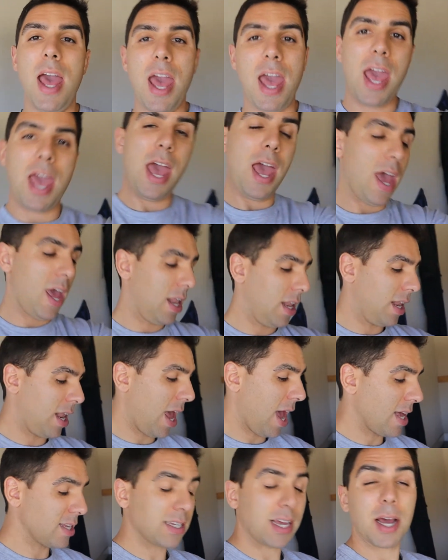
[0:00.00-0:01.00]
And
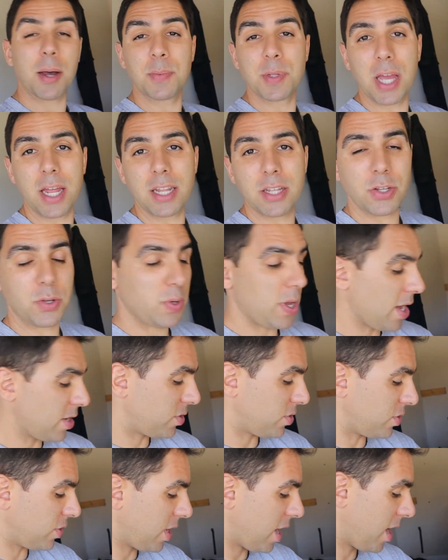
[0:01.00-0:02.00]
as I updated you
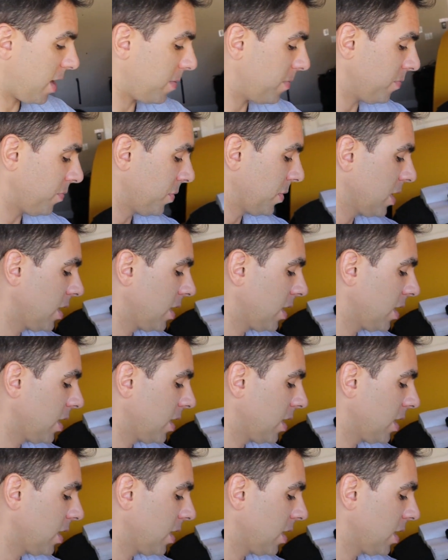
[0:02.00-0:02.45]
yesterday,